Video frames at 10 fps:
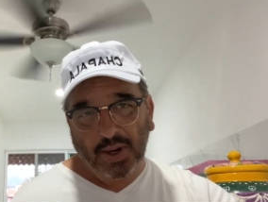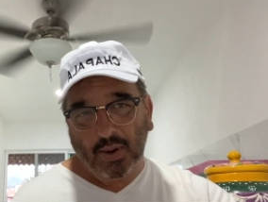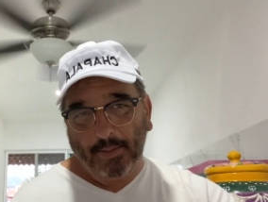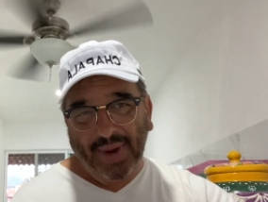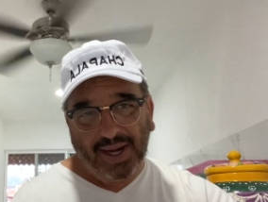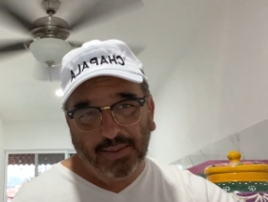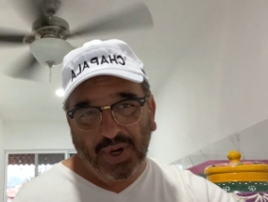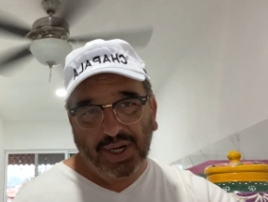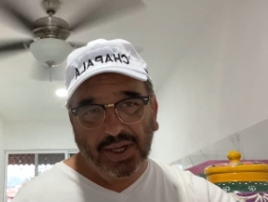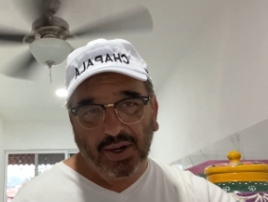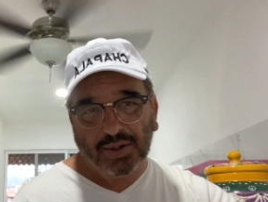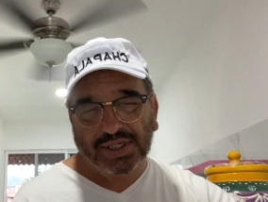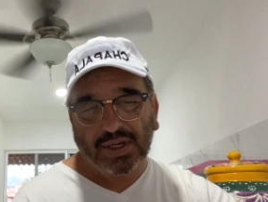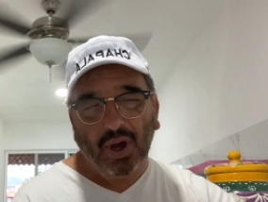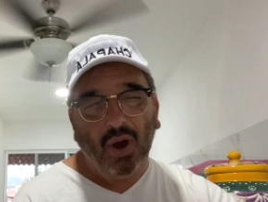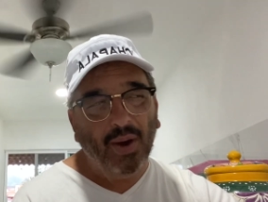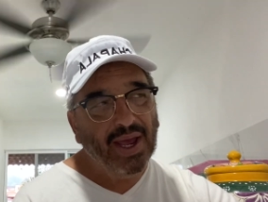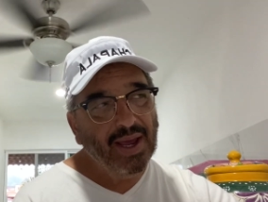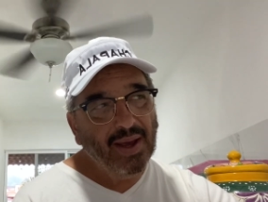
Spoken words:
there many, many years ago,